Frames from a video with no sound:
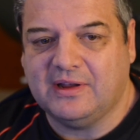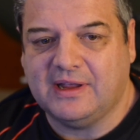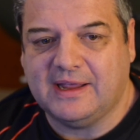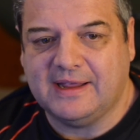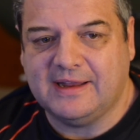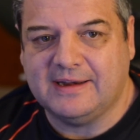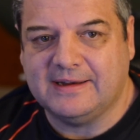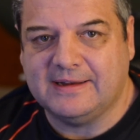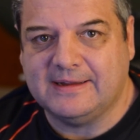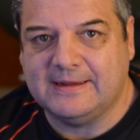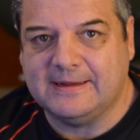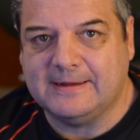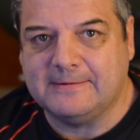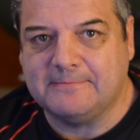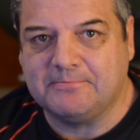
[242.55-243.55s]

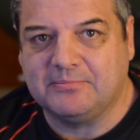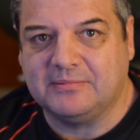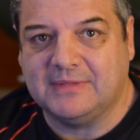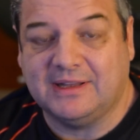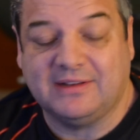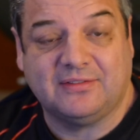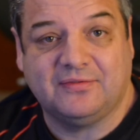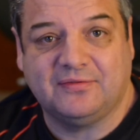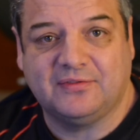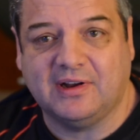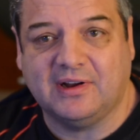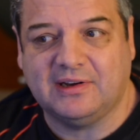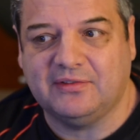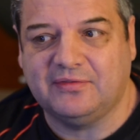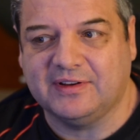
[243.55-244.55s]
and let's
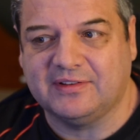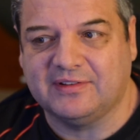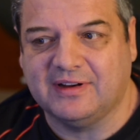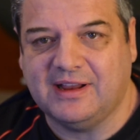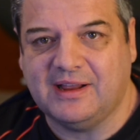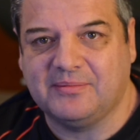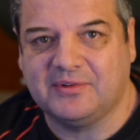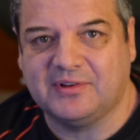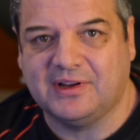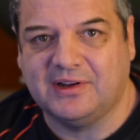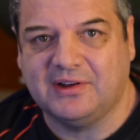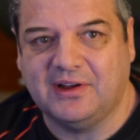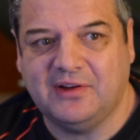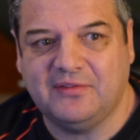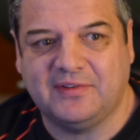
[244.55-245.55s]
totally fix it up.
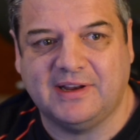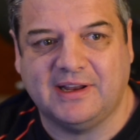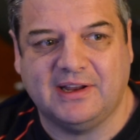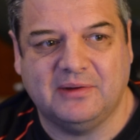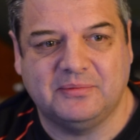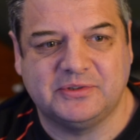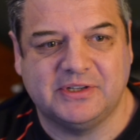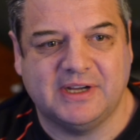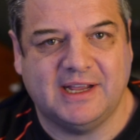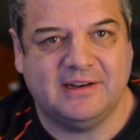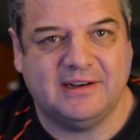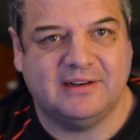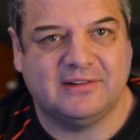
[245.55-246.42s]
So hopefully that helps you out.